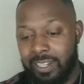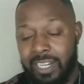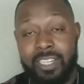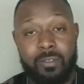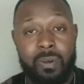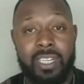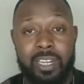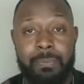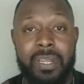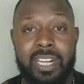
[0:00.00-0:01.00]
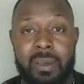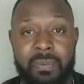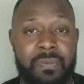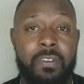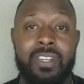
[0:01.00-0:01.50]
he's a really good
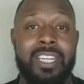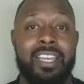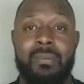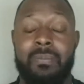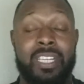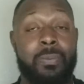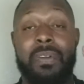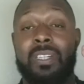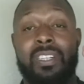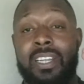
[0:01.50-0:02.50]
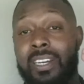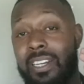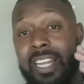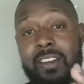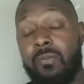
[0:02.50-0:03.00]
pickup if you can get him, especially in the
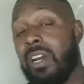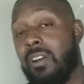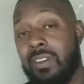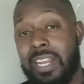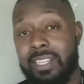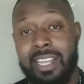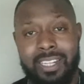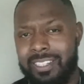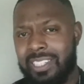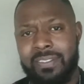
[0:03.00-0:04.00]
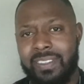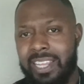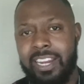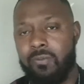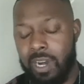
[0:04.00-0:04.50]
late round like that,
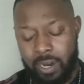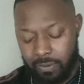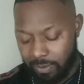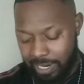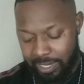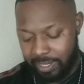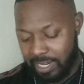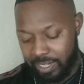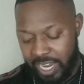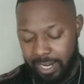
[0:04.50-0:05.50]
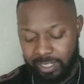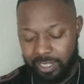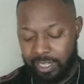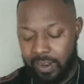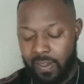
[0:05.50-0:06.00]
7th, 8th round. That's
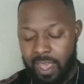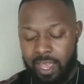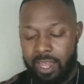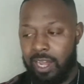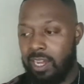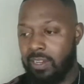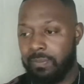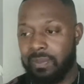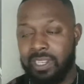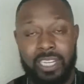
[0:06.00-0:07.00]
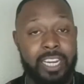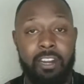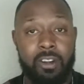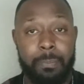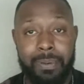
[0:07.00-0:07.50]
excellent.
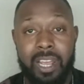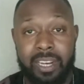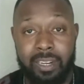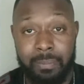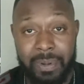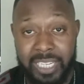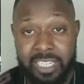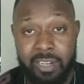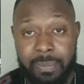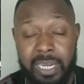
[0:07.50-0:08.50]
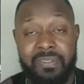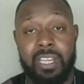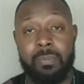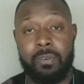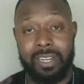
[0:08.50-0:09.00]
LeGarrette Blount may still be
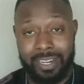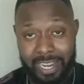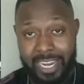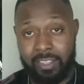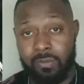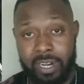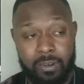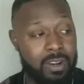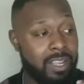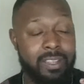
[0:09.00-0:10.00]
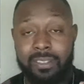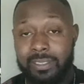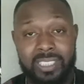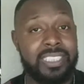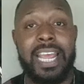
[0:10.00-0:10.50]
available in the 8th round.
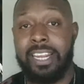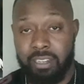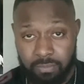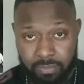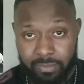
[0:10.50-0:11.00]
Snag him,